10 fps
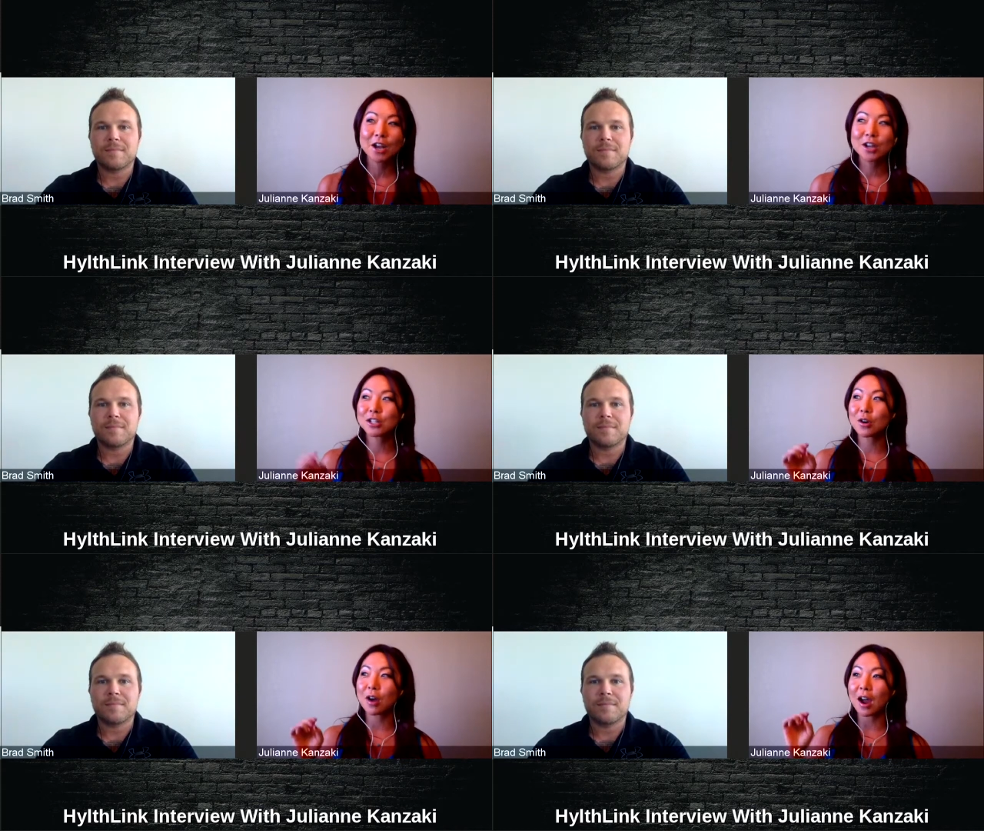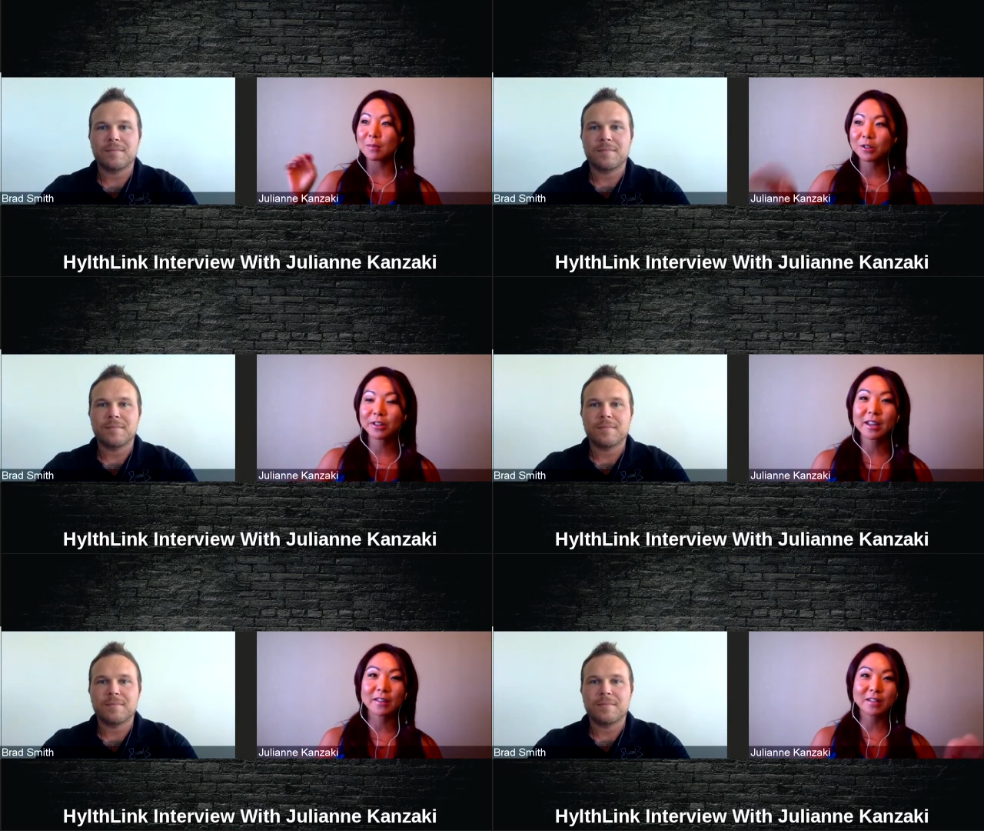Speaker 1: So I'm looking
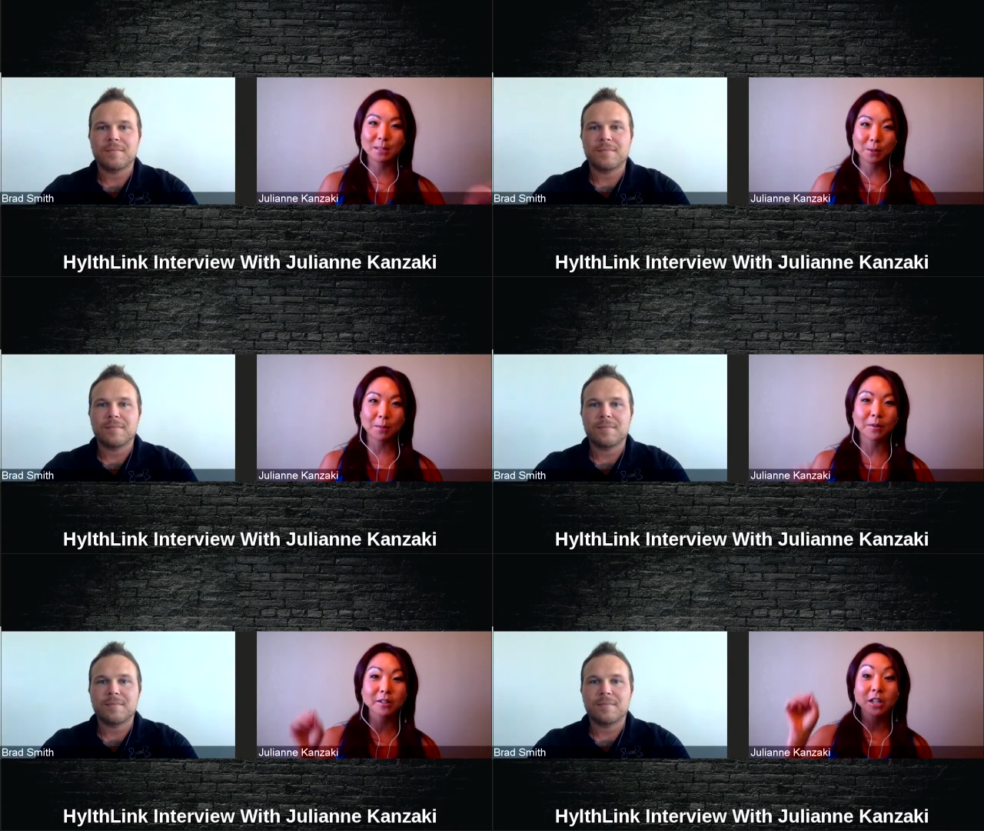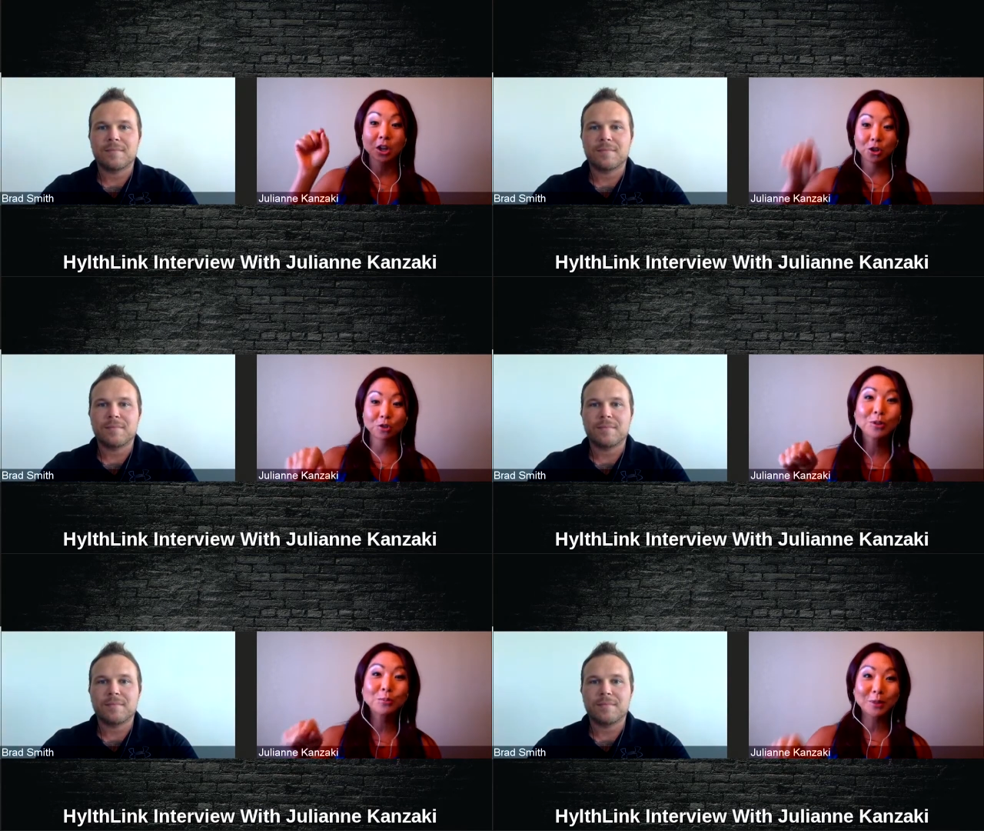at these people as you
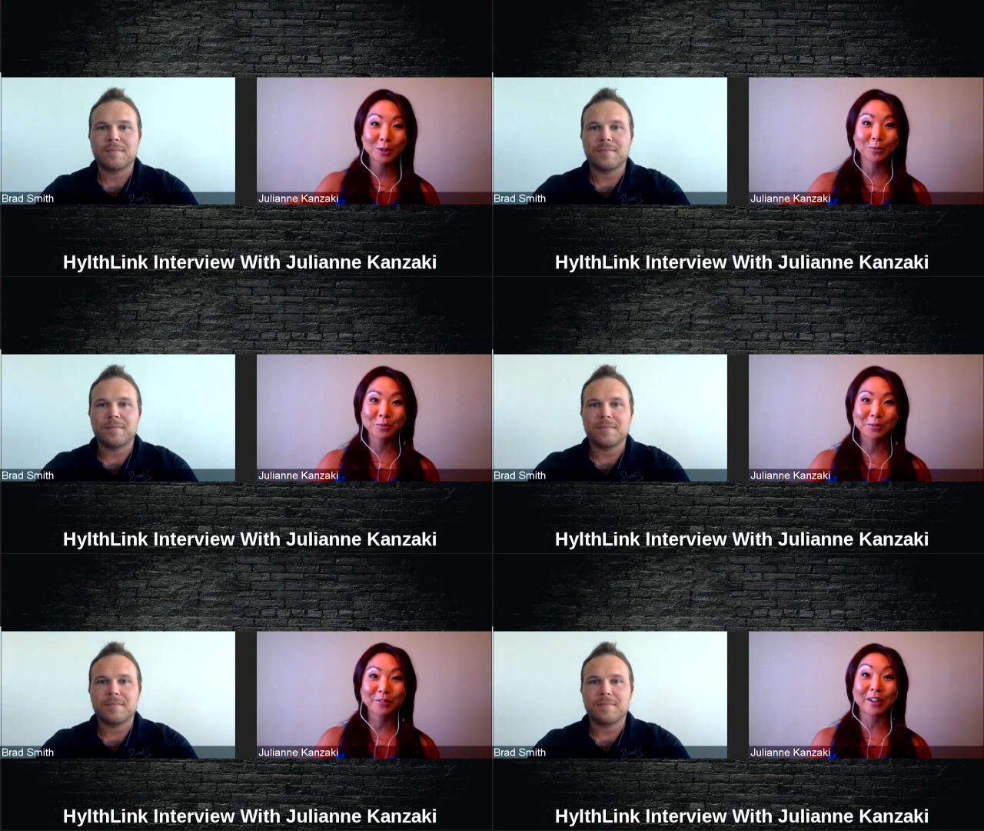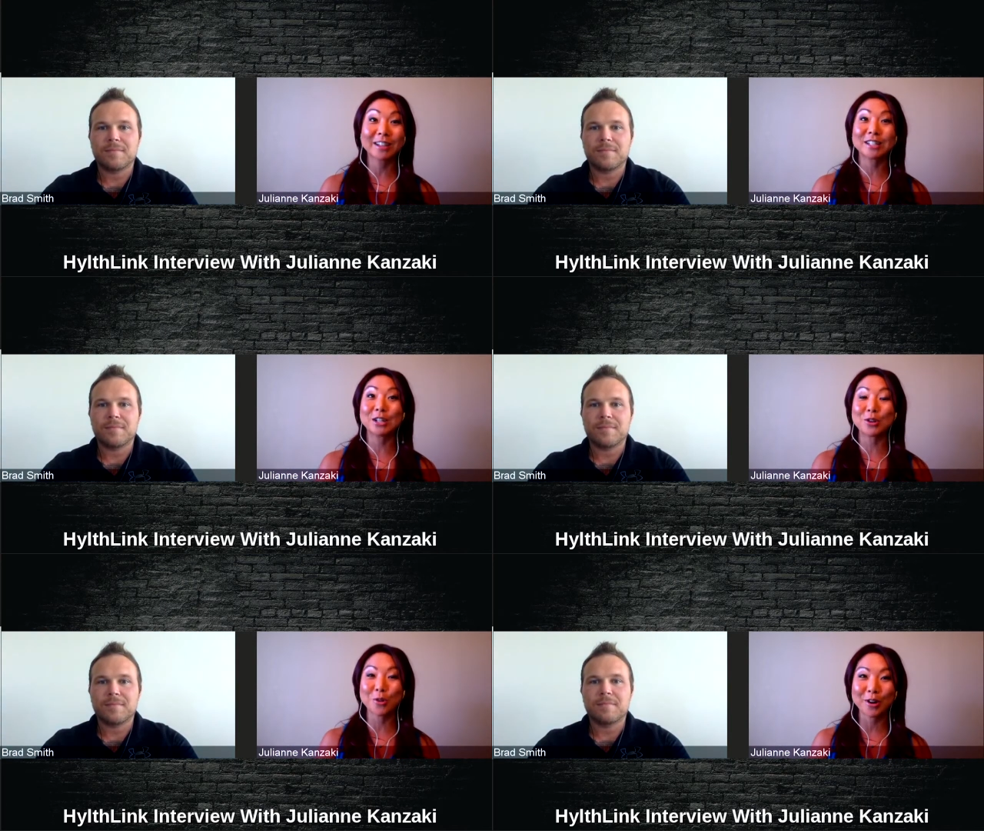can be the ripple effect in
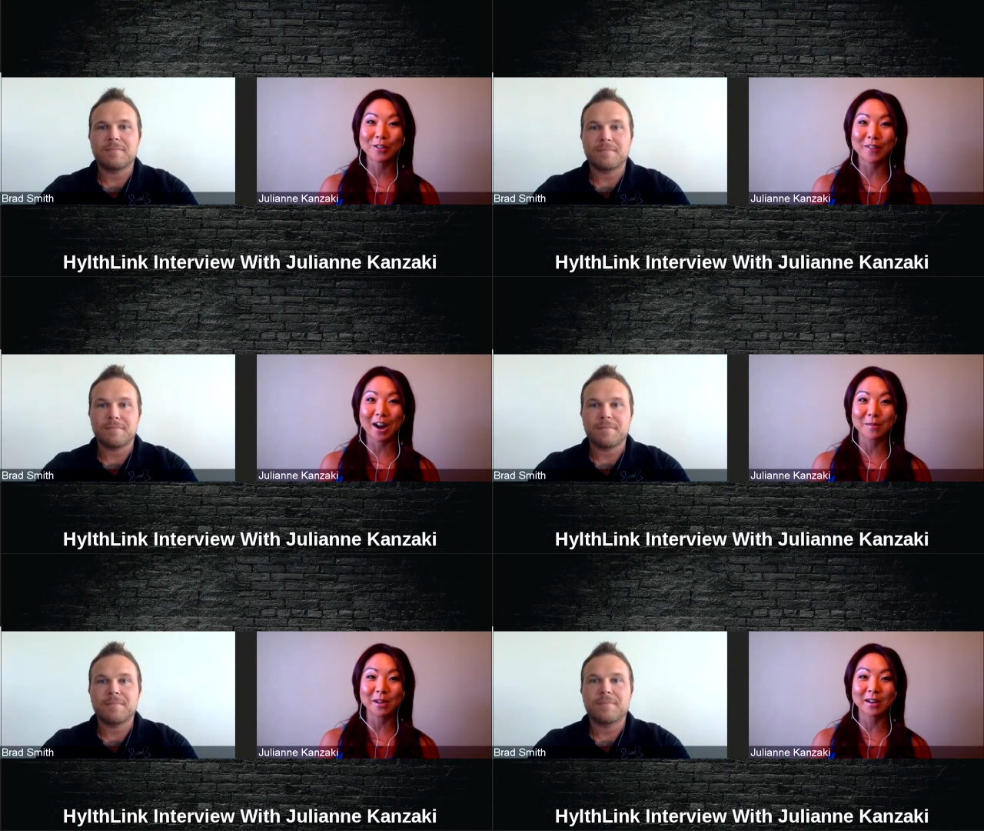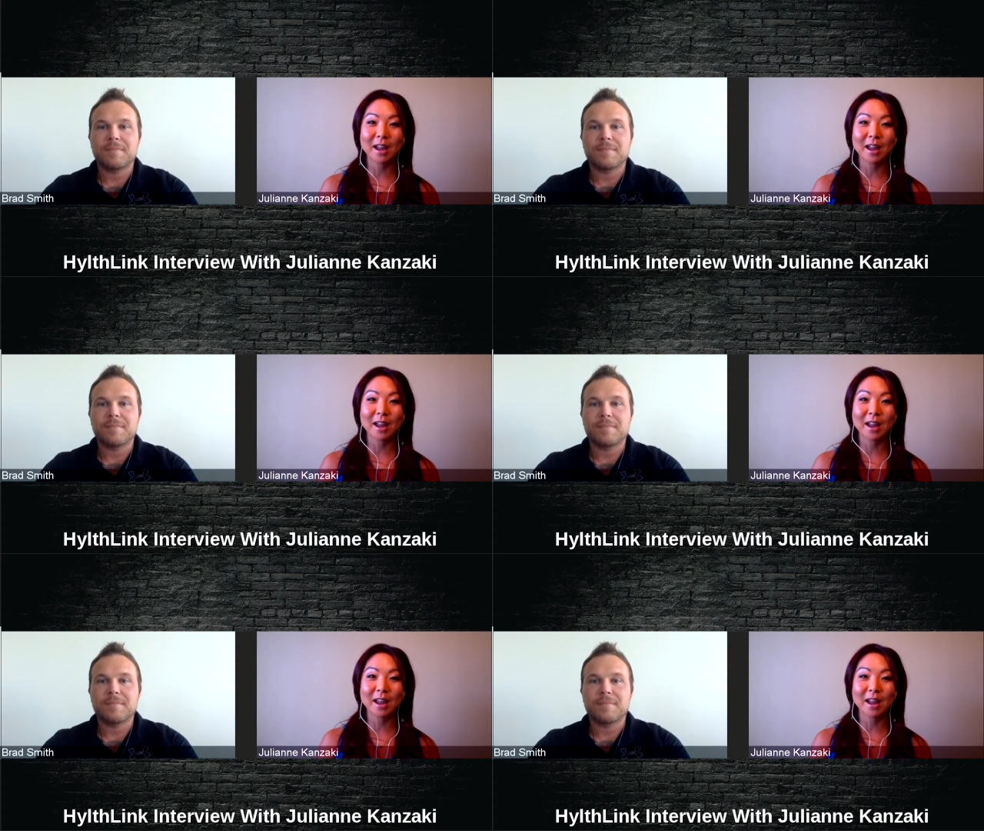your environment.